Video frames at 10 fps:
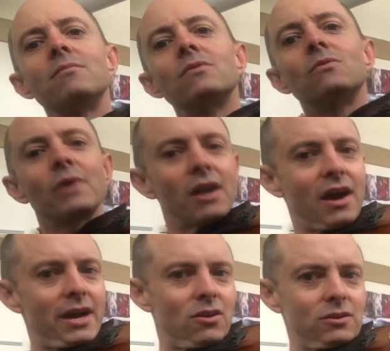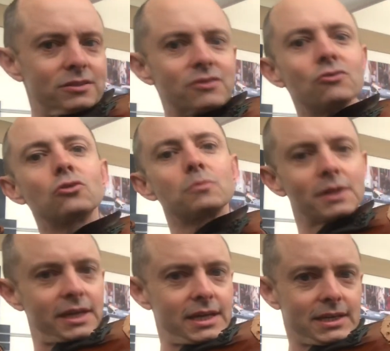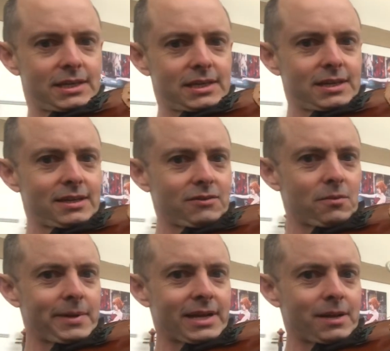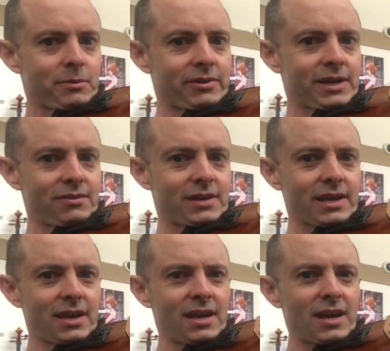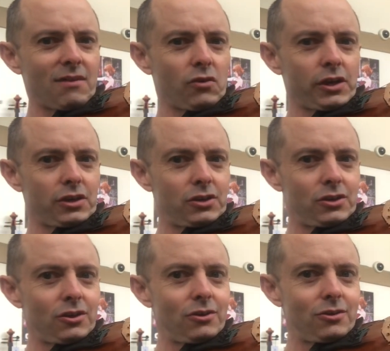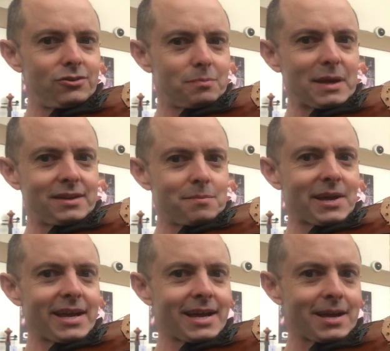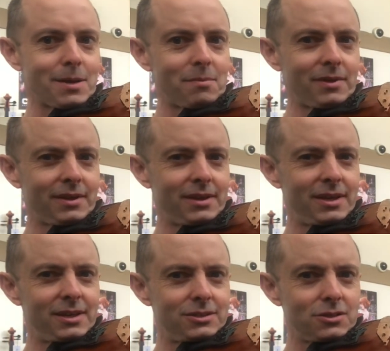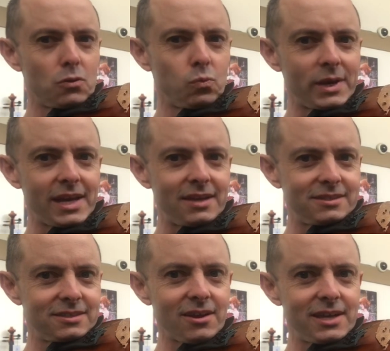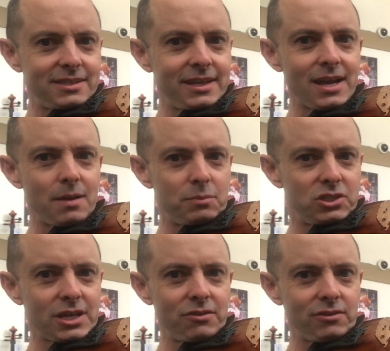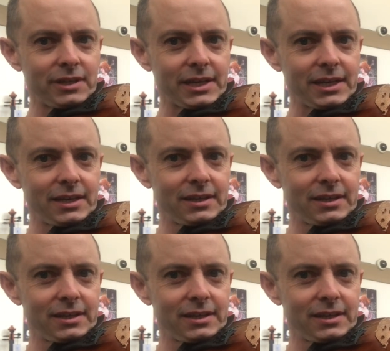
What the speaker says: when I hold it normally, and I've got my arm around there, I've got a huge bend in my arm. So we are sizing up generally